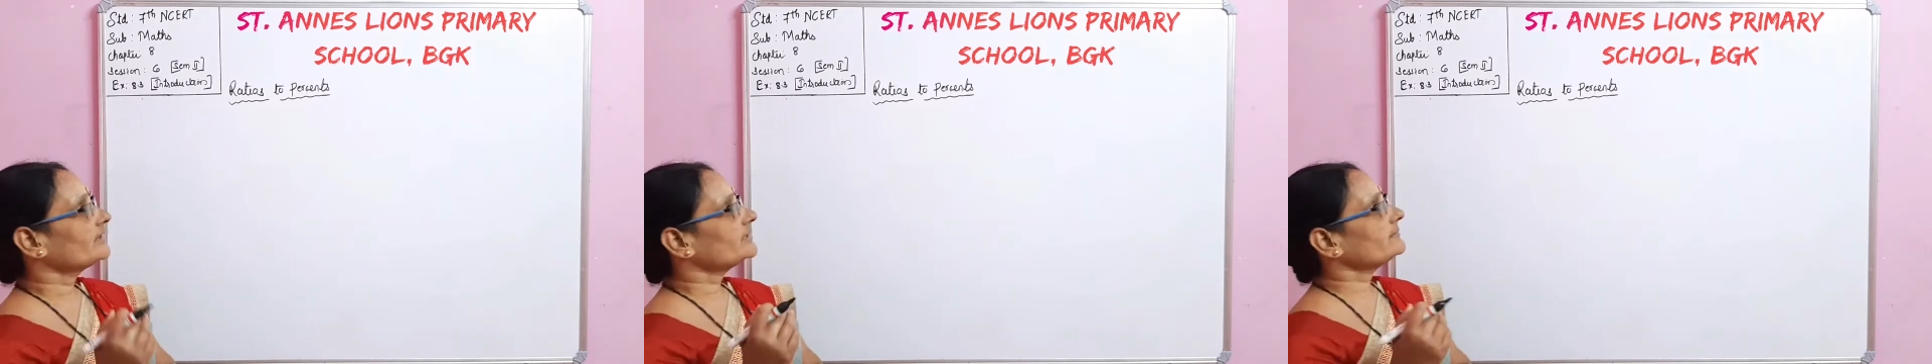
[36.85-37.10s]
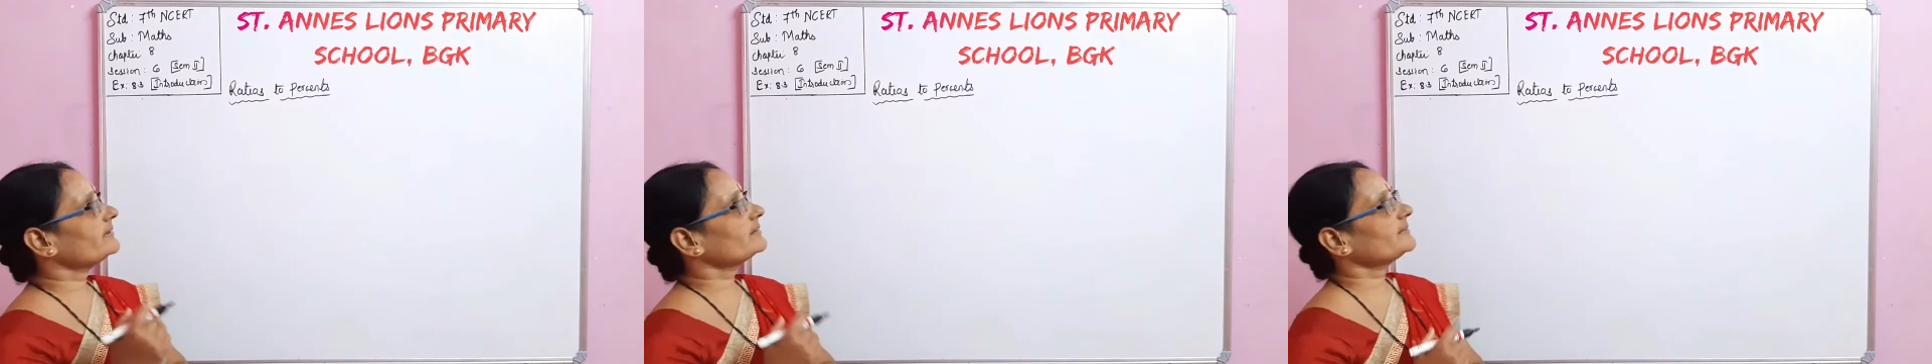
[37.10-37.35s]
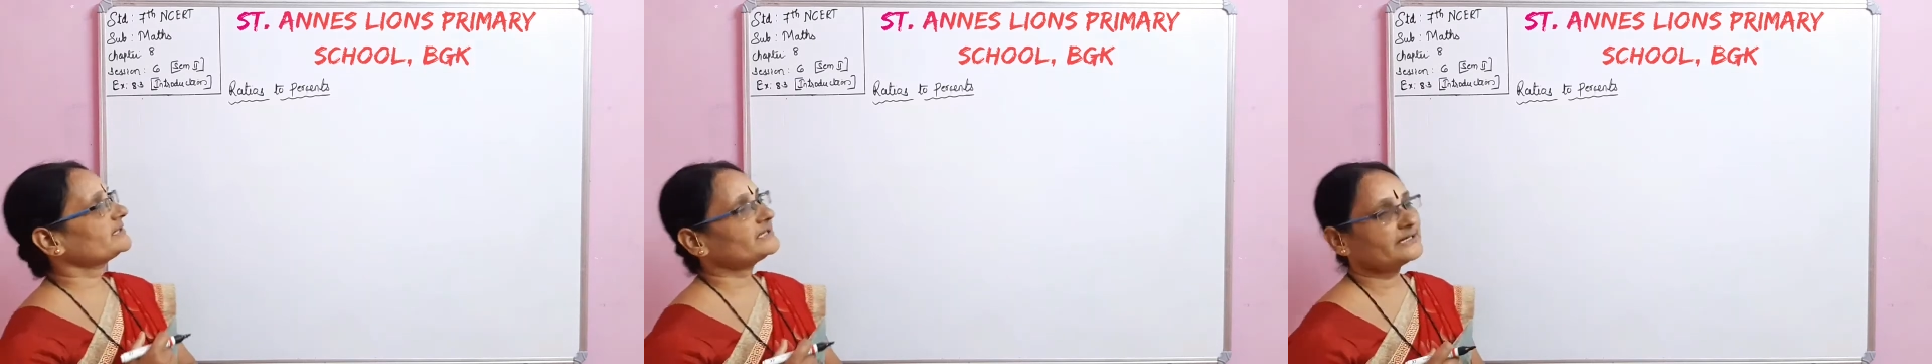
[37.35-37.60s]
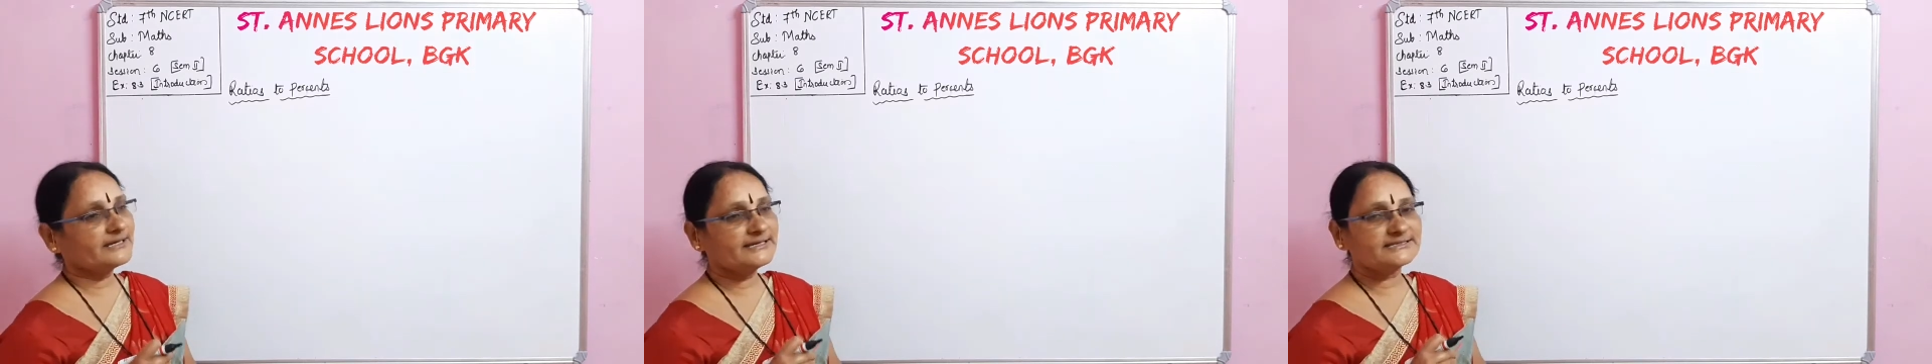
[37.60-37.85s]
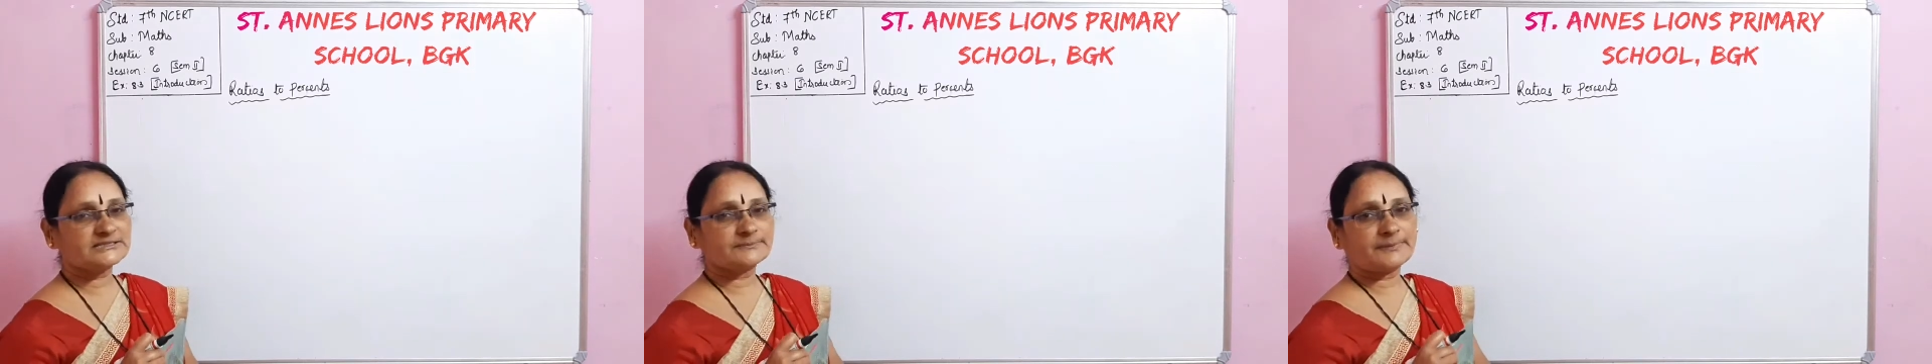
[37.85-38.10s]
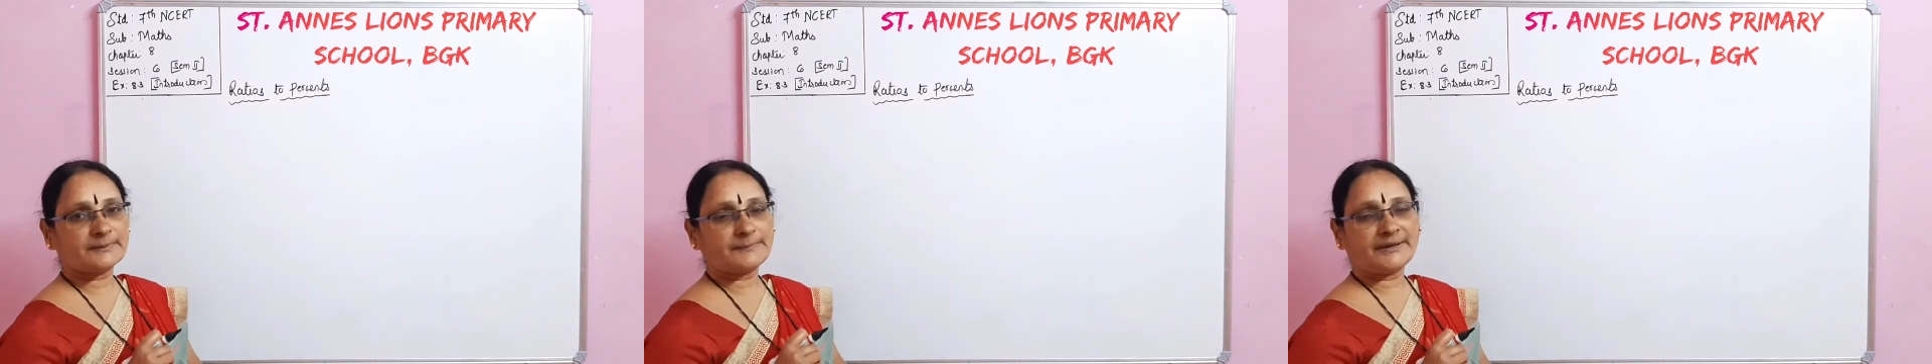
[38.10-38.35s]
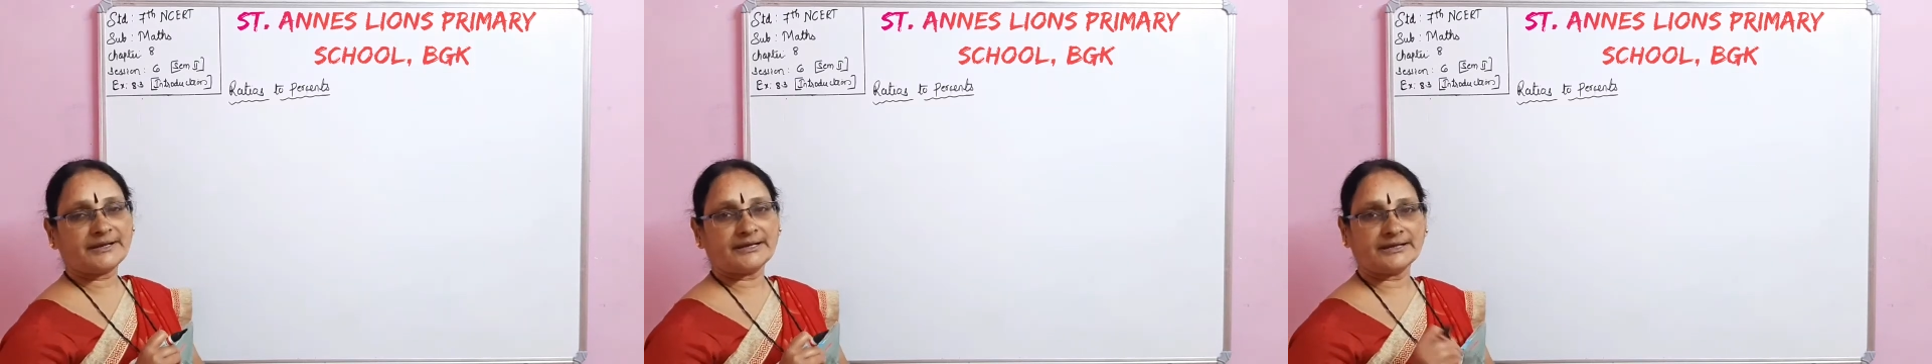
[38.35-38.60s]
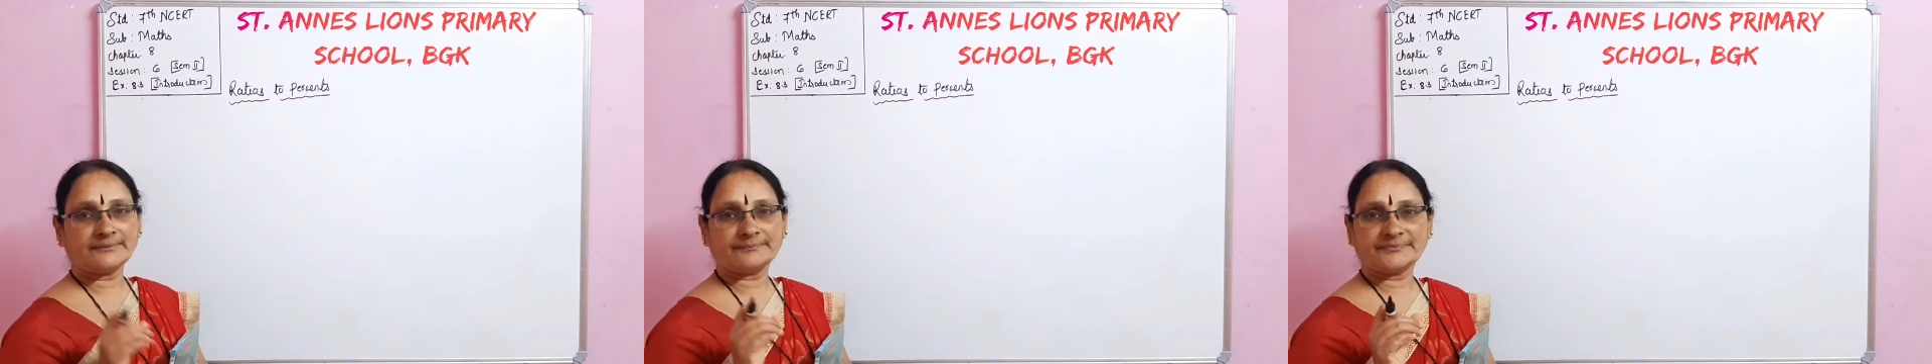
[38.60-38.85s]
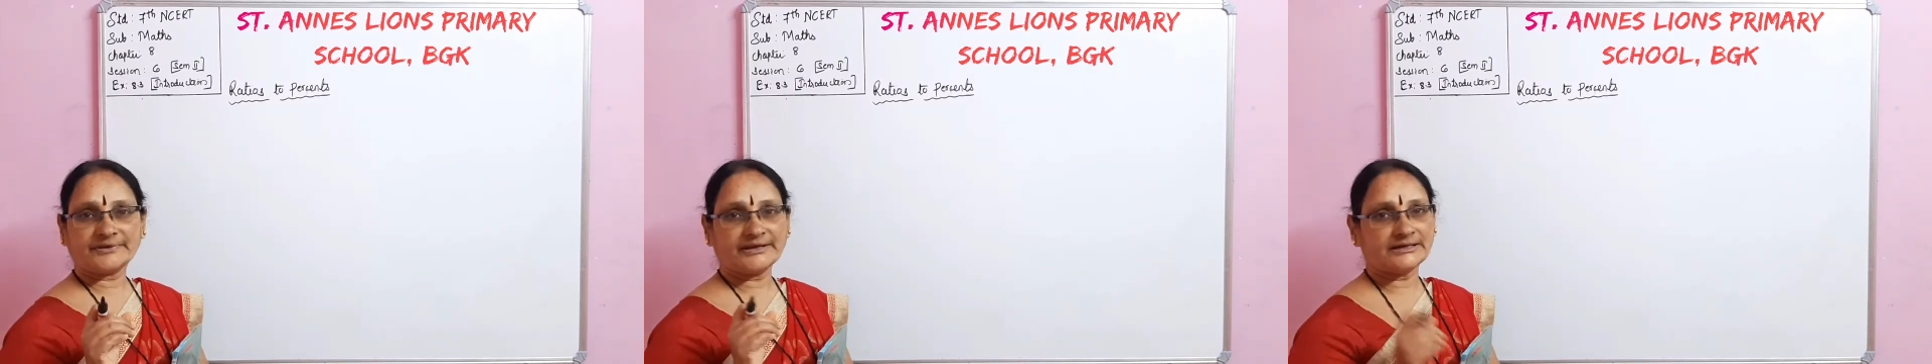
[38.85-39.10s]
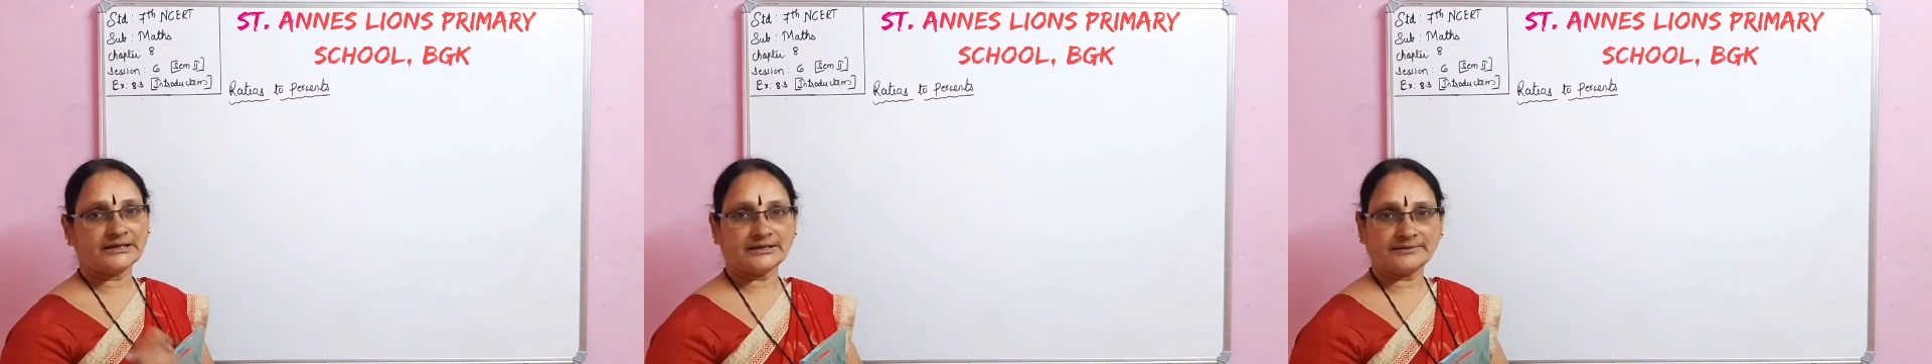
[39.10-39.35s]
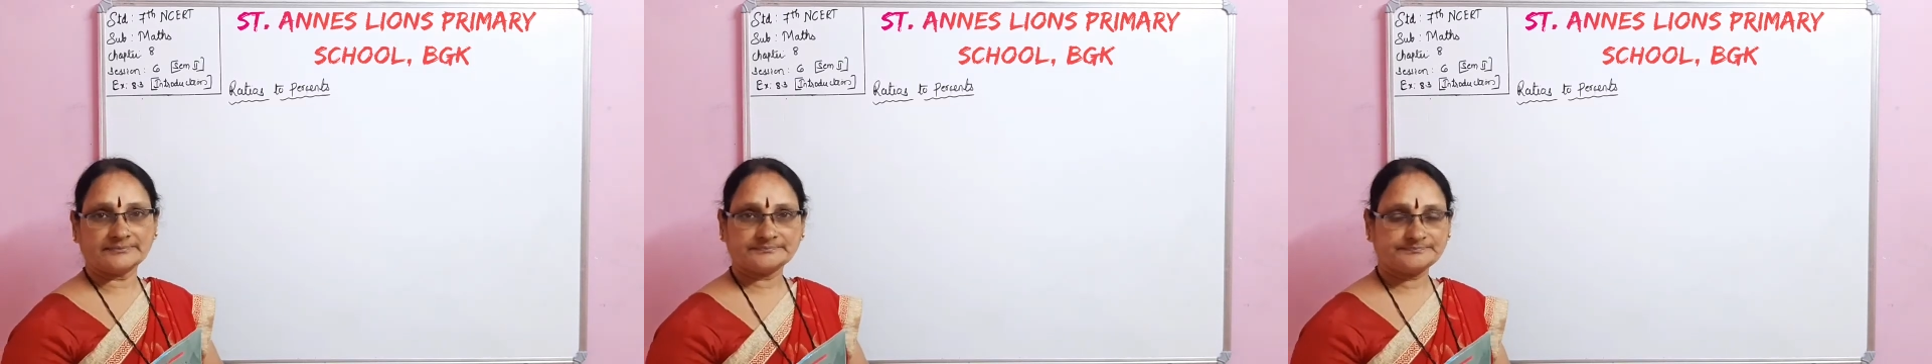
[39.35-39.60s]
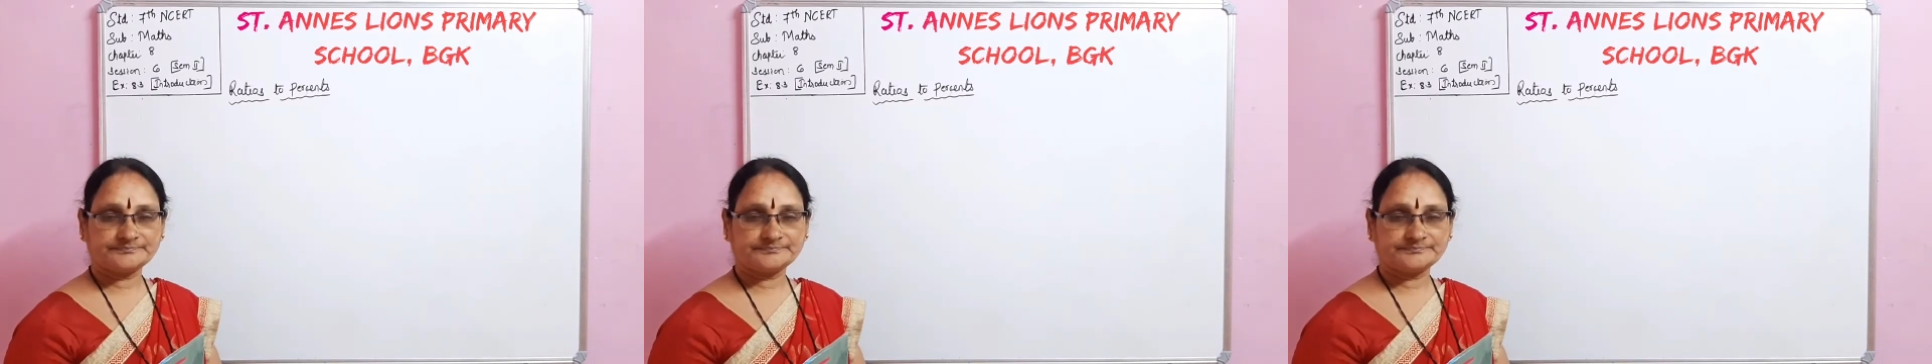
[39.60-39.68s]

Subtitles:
your mother is preparing idli.